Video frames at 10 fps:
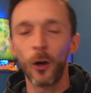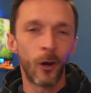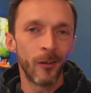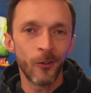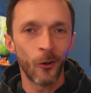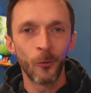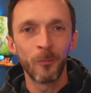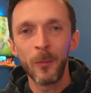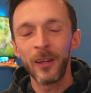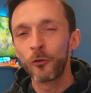on,
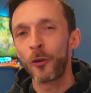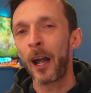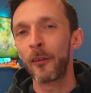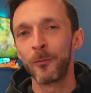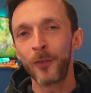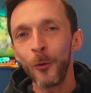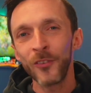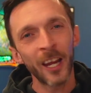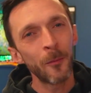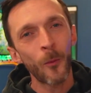maybe Sorare have some
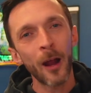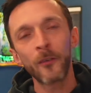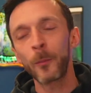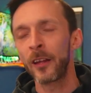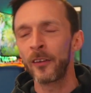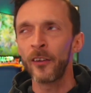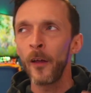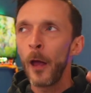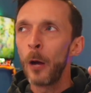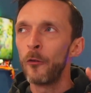downtime or whatever, because
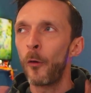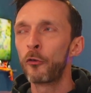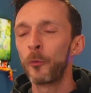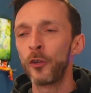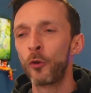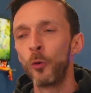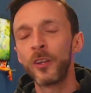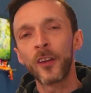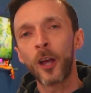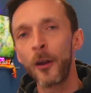we've also been told
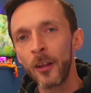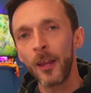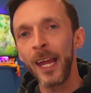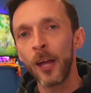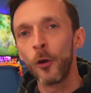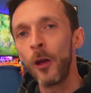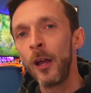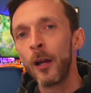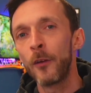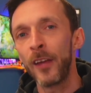that the current layout
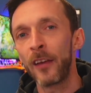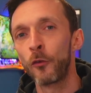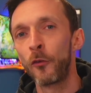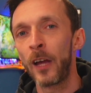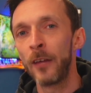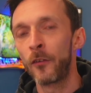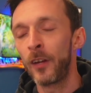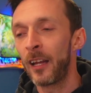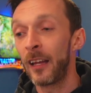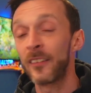of the SO5
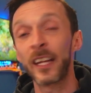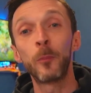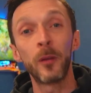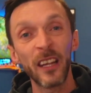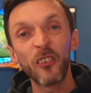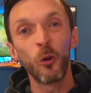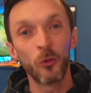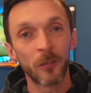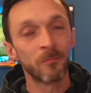arena is like a placeholder.